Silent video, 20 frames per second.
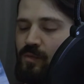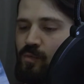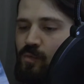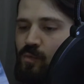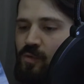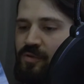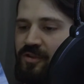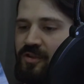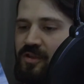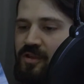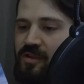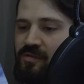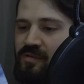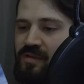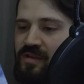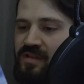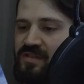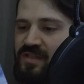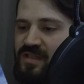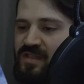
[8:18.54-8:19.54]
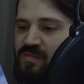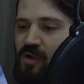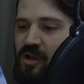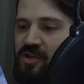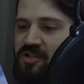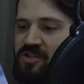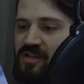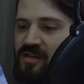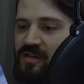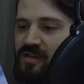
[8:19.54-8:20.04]
With a curious
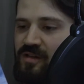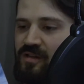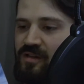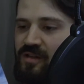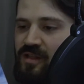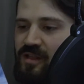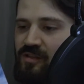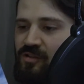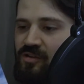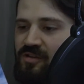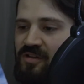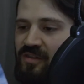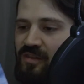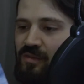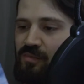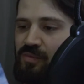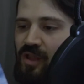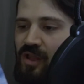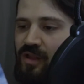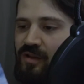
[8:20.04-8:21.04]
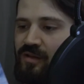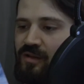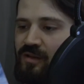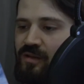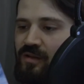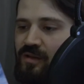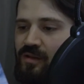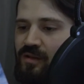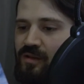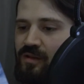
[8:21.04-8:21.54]
expression, he looked at the blood,
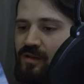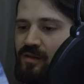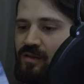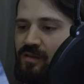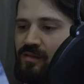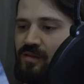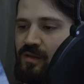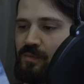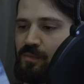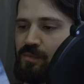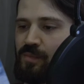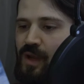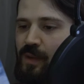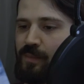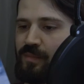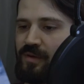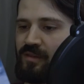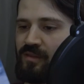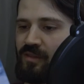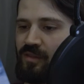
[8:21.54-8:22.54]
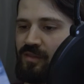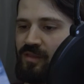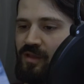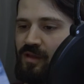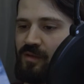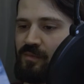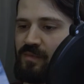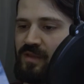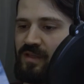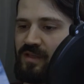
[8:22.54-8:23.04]
then popped the
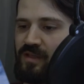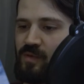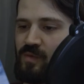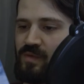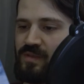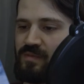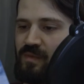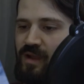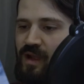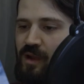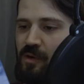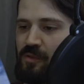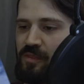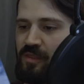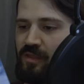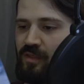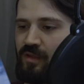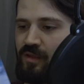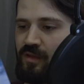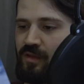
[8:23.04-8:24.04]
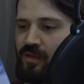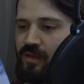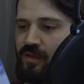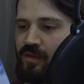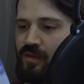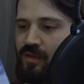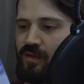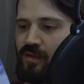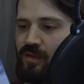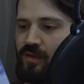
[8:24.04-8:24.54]
thumb into his mouth.
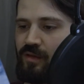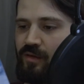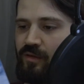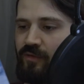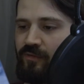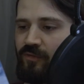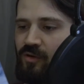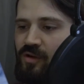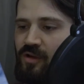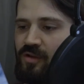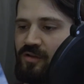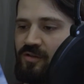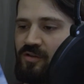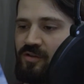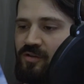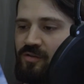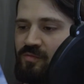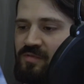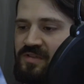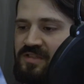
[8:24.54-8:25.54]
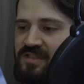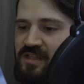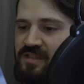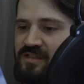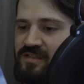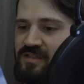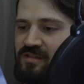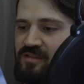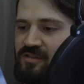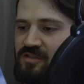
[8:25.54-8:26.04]
Ferron couldn't
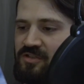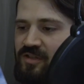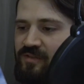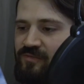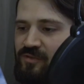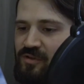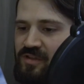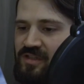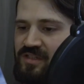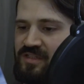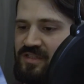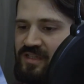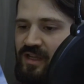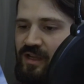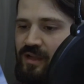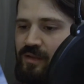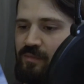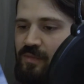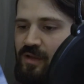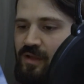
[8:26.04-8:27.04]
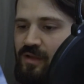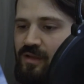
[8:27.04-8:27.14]
resist the shiver this time.